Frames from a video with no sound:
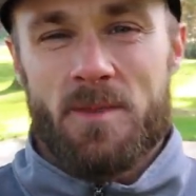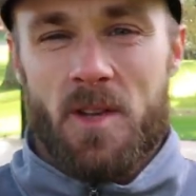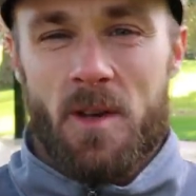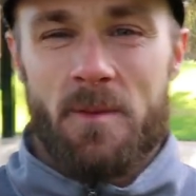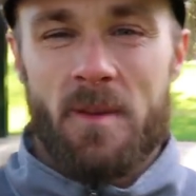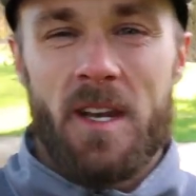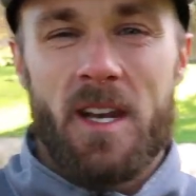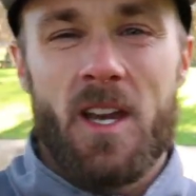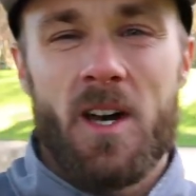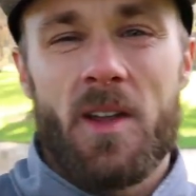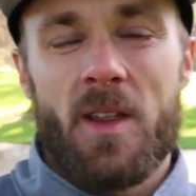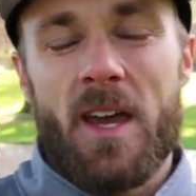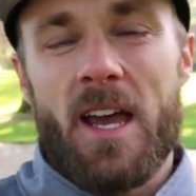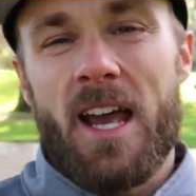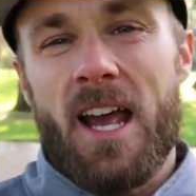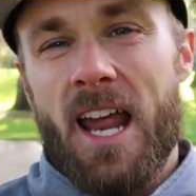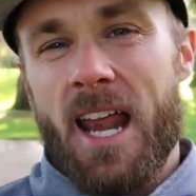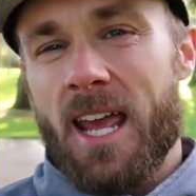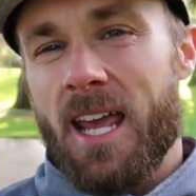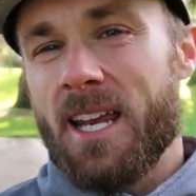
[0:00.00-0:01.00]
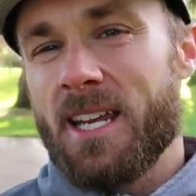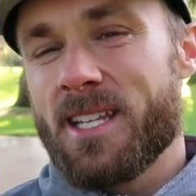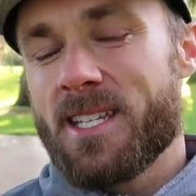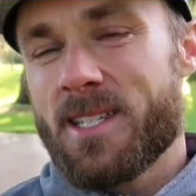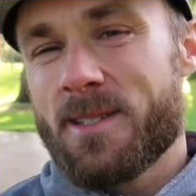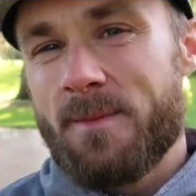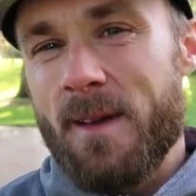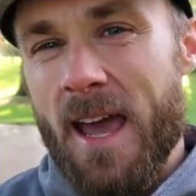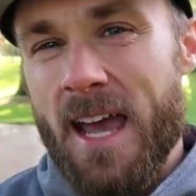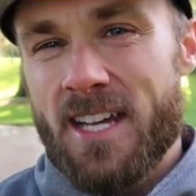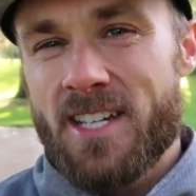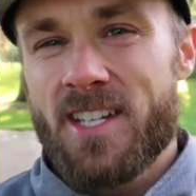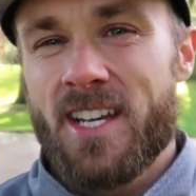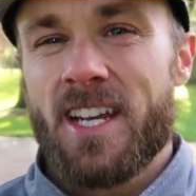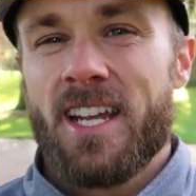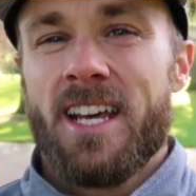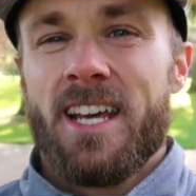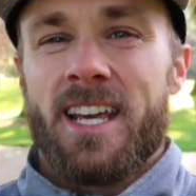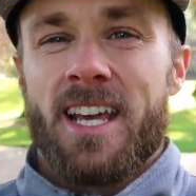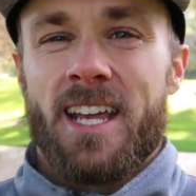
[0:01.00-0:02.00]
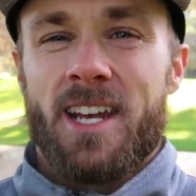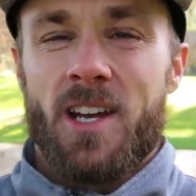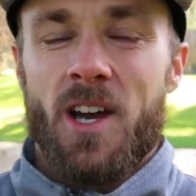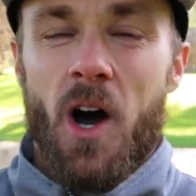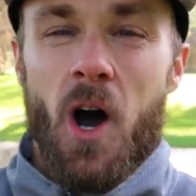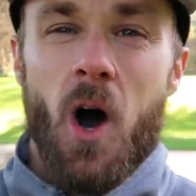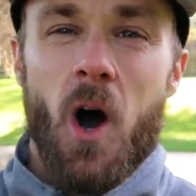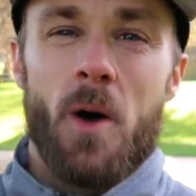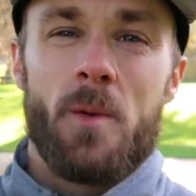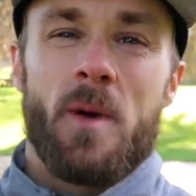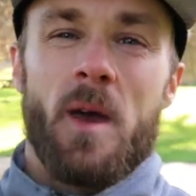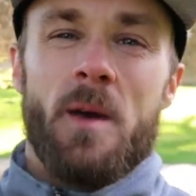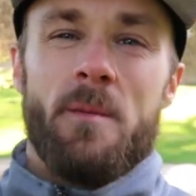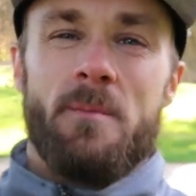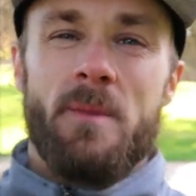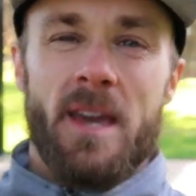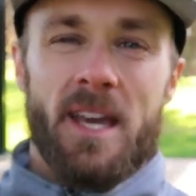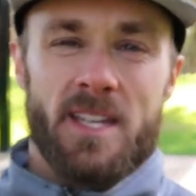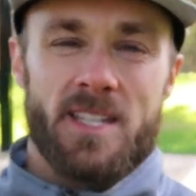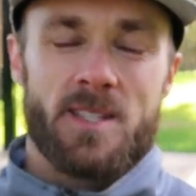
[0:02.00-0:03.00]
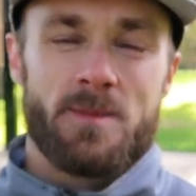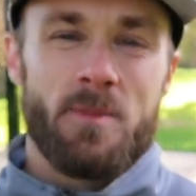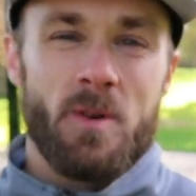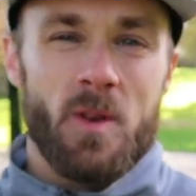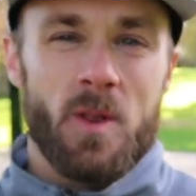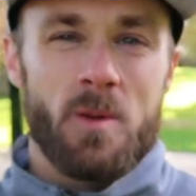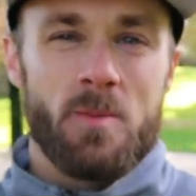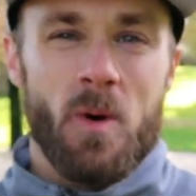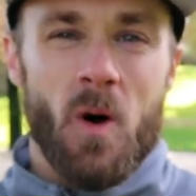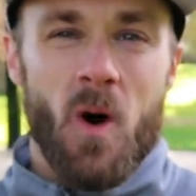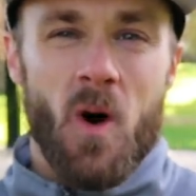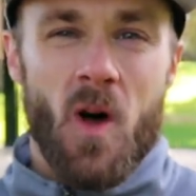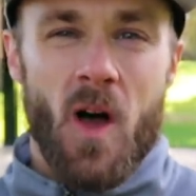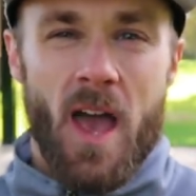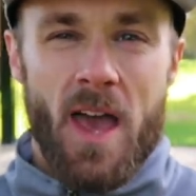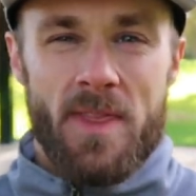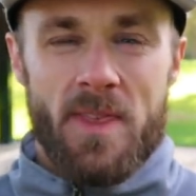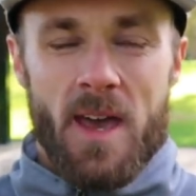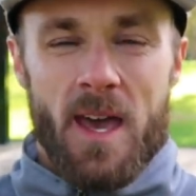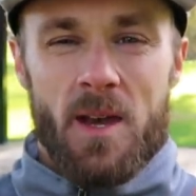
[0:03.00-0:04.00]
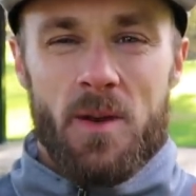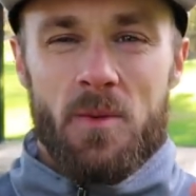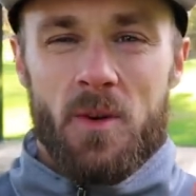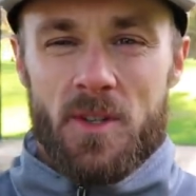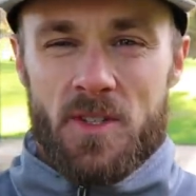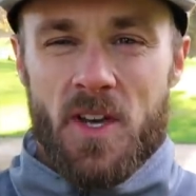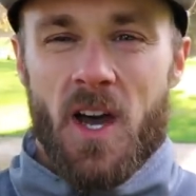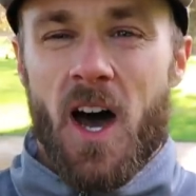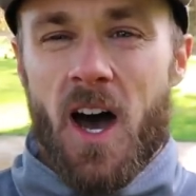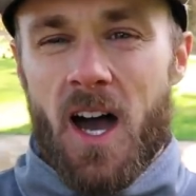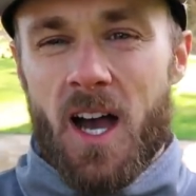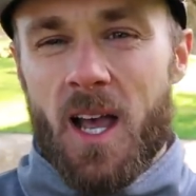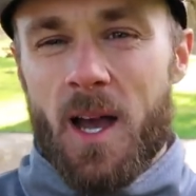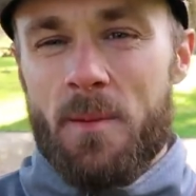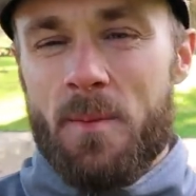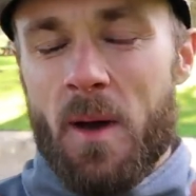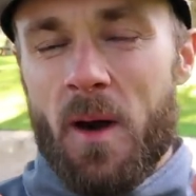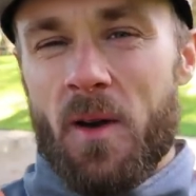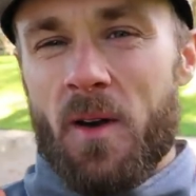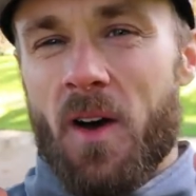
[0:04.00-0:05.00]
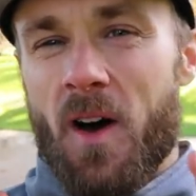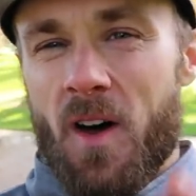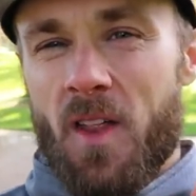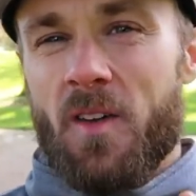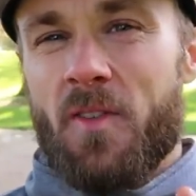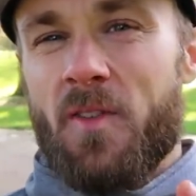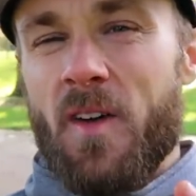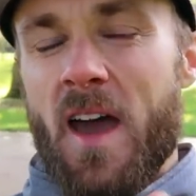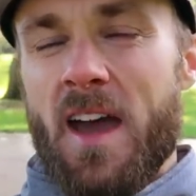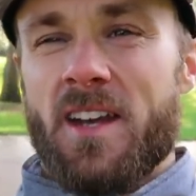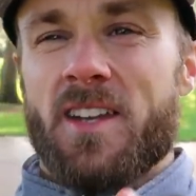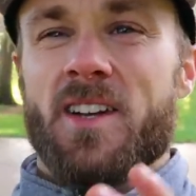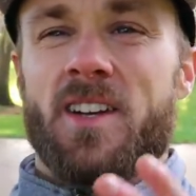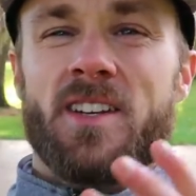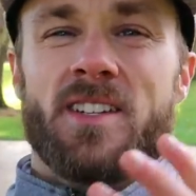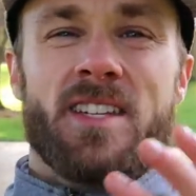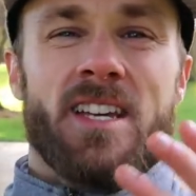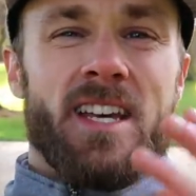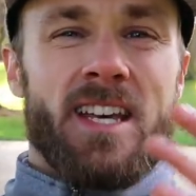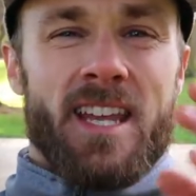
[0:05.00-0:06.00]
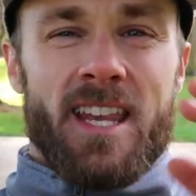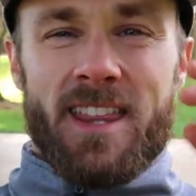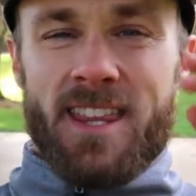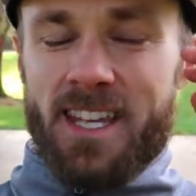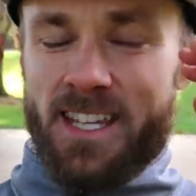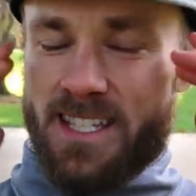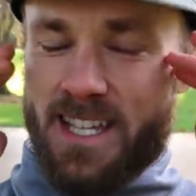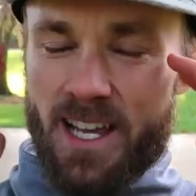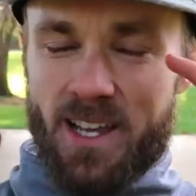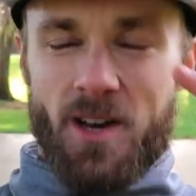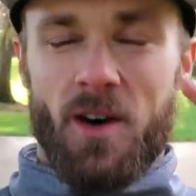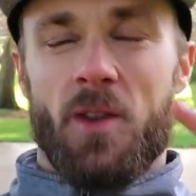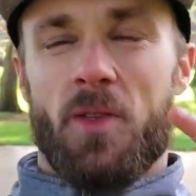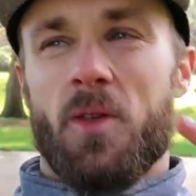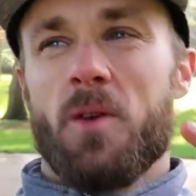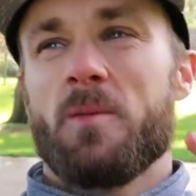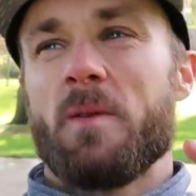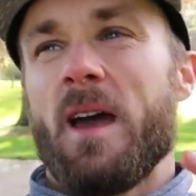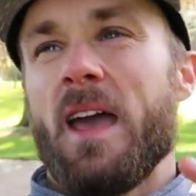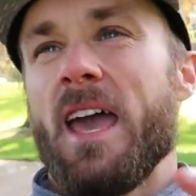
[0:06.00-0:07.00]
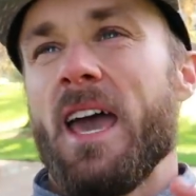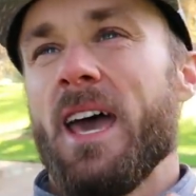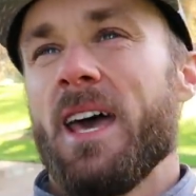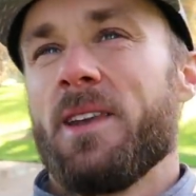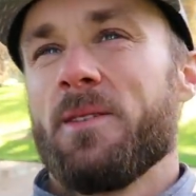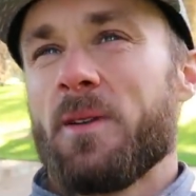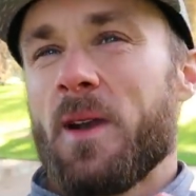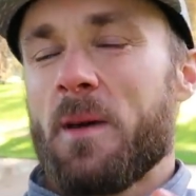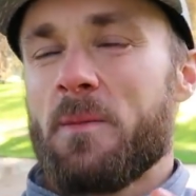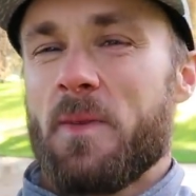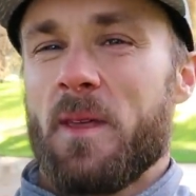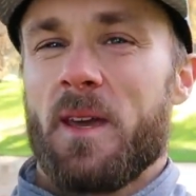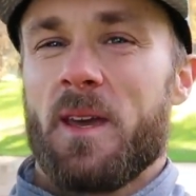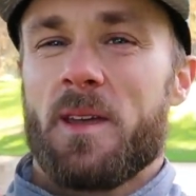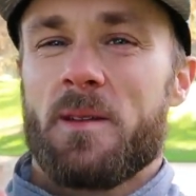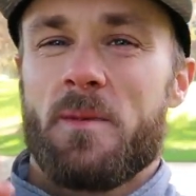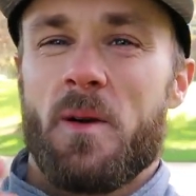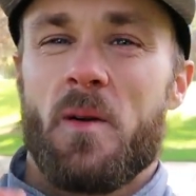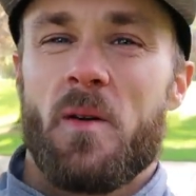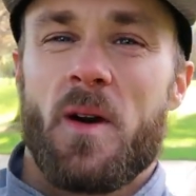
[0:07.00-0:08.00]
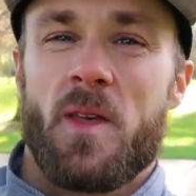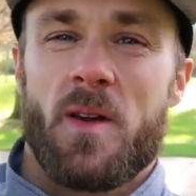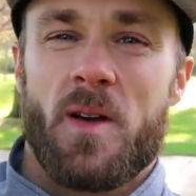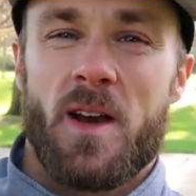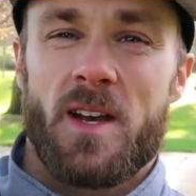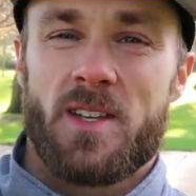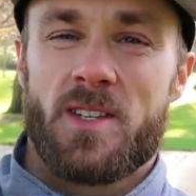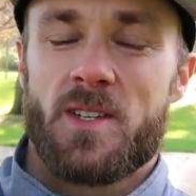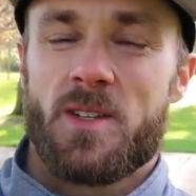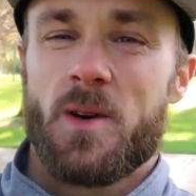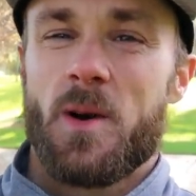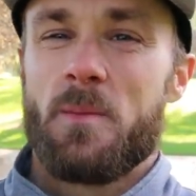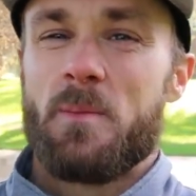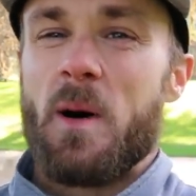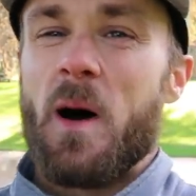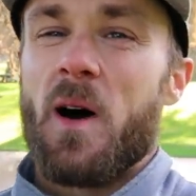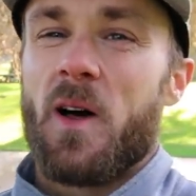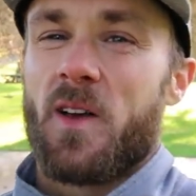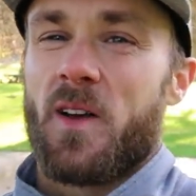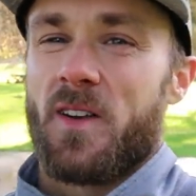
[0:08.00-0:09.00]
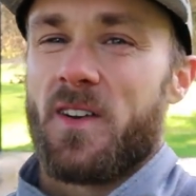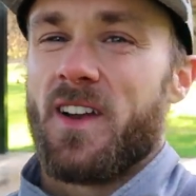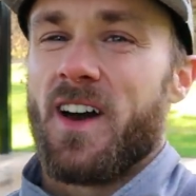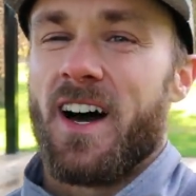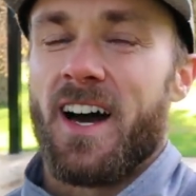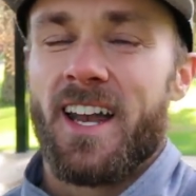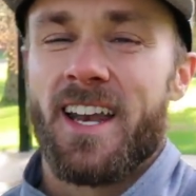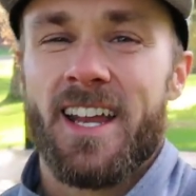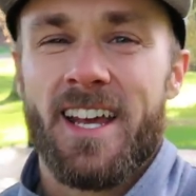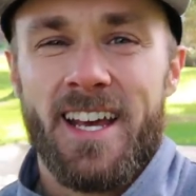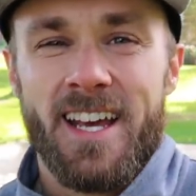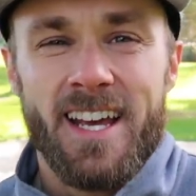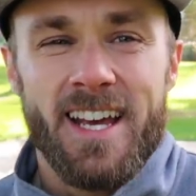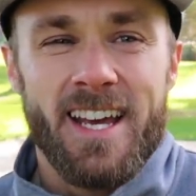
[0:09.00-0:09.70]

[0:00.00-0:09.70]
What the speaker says: So I'm gonna go there, and I'm gonna smash it, I'm gonna go home, make a smoothie bowl, and then we'll talk about all the factors and things that go through my head when I'm thinking about whether I should do a bulk or not,